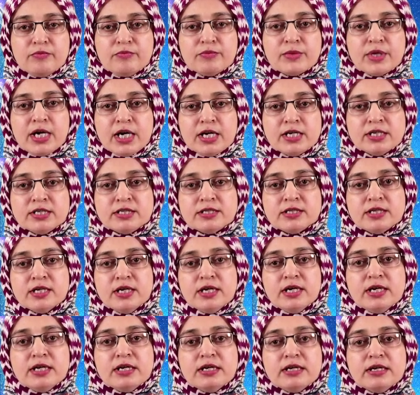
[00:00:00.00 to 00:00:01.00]
Thus,
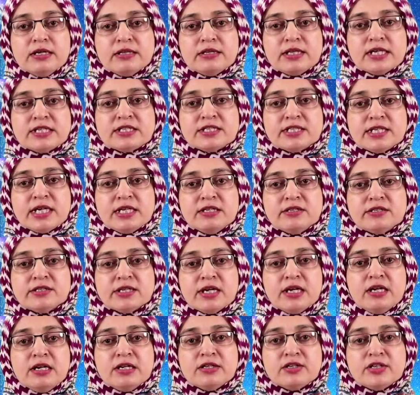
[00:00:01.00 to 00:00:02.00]
the
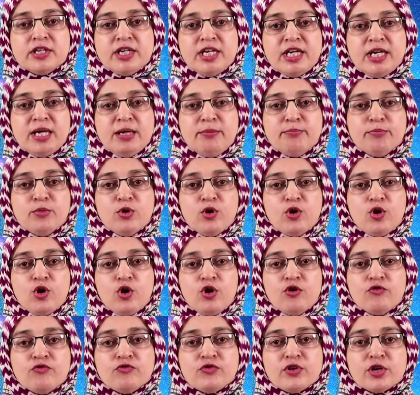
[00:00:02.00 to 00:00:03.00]
central theme
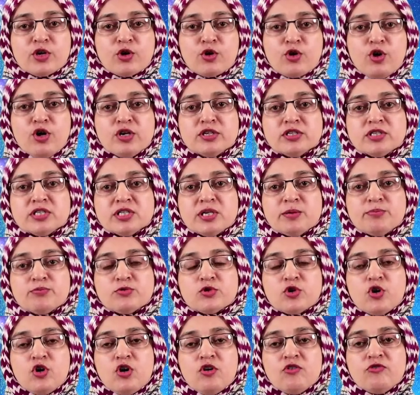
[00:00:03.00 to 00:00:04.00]
of the
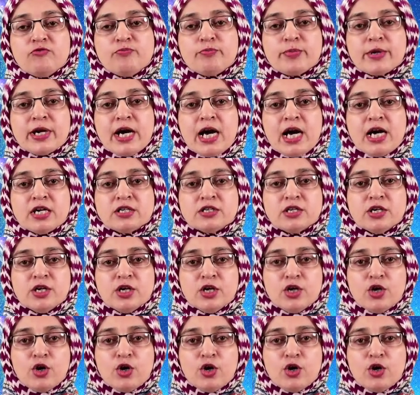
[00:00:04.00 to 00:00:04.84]
concept of Pratt